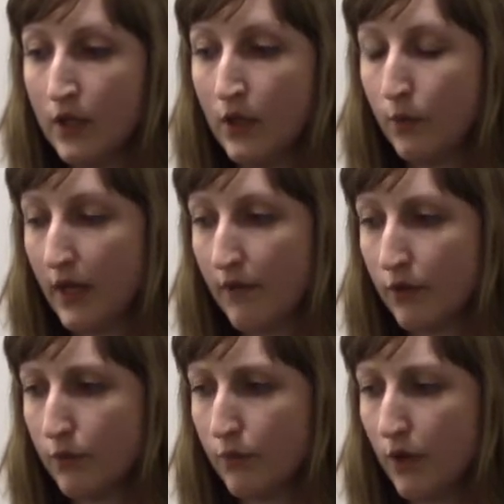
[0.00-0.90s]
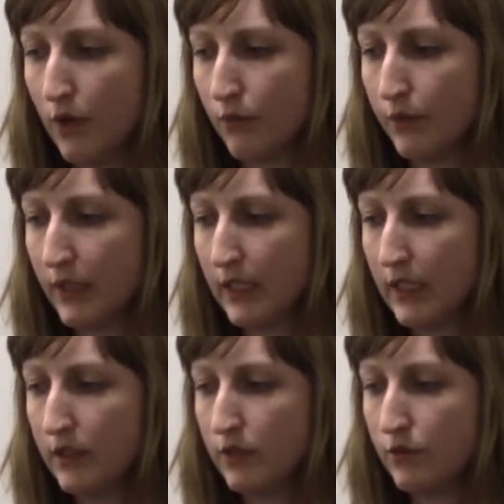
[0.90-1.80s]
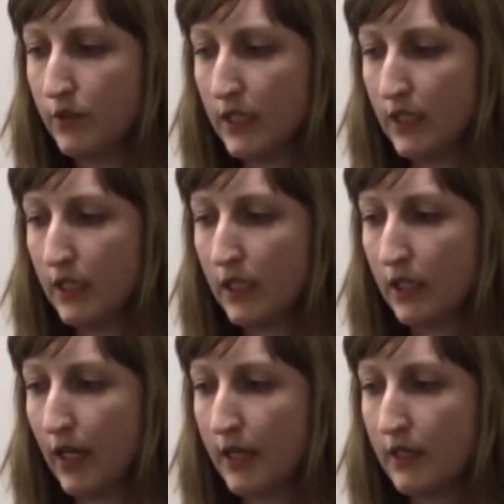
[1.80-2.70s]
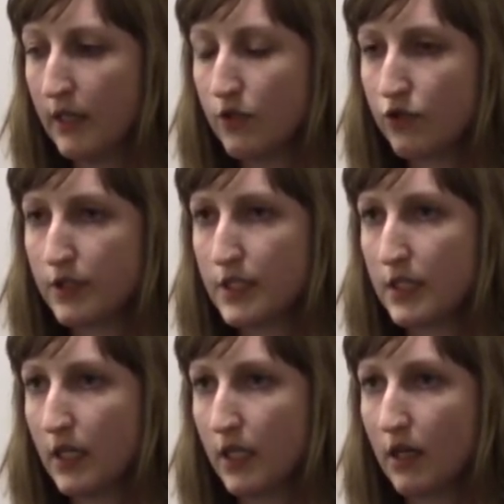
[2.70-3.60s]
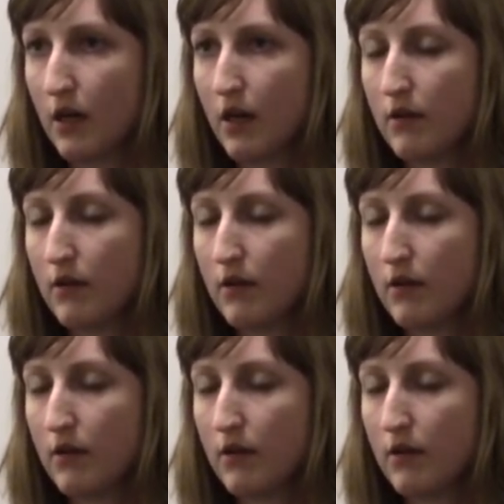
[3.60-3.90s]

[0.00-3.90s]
we have a really unique and interesting